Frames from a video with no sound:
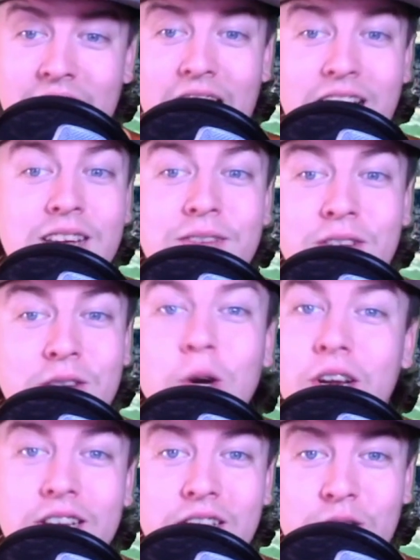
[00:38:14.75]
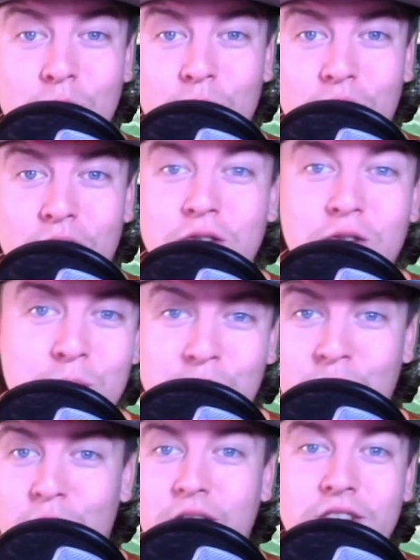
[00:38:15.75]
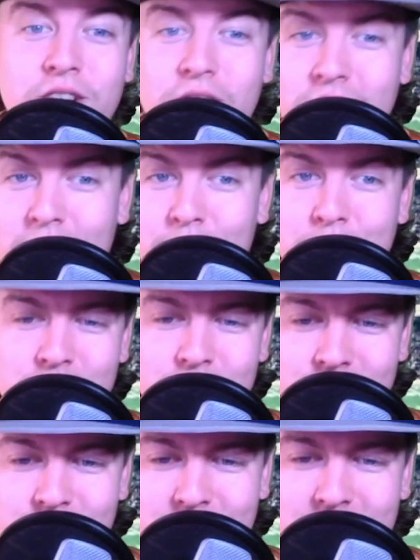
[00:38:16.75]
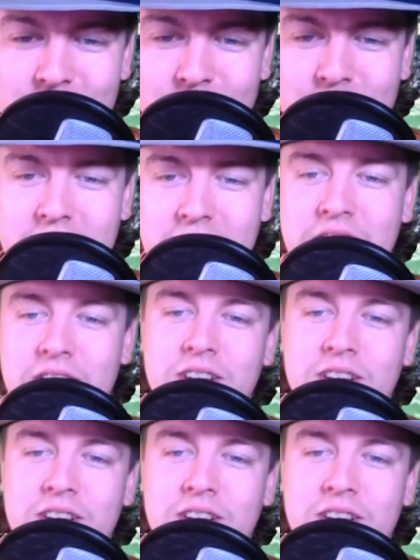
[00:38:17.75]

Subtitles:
I didn't even look at these over-unders before I started the episode, as a matter of fact.